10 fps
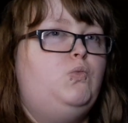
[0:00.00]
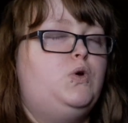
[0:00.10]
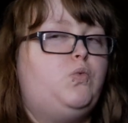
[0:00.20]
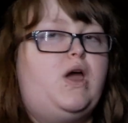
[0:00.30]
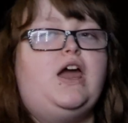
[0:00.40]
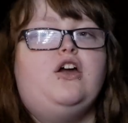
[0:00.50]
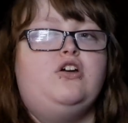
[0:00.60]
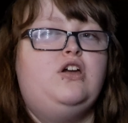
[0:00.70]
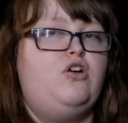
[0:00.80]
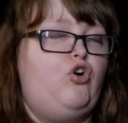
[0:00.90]
would
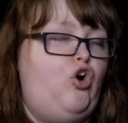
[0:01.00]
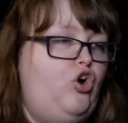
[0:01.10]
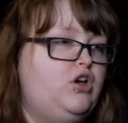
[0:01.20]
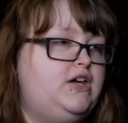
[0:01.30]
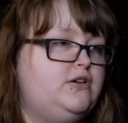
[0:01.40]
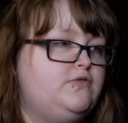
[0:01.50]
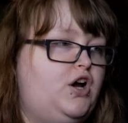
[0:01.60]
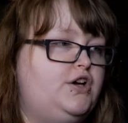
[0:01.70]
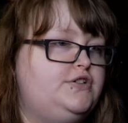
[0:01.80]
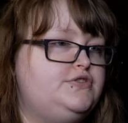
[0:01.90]
wear all year
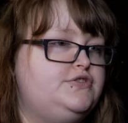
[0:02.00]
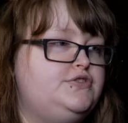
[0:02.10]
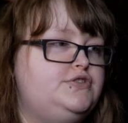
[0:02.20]
round,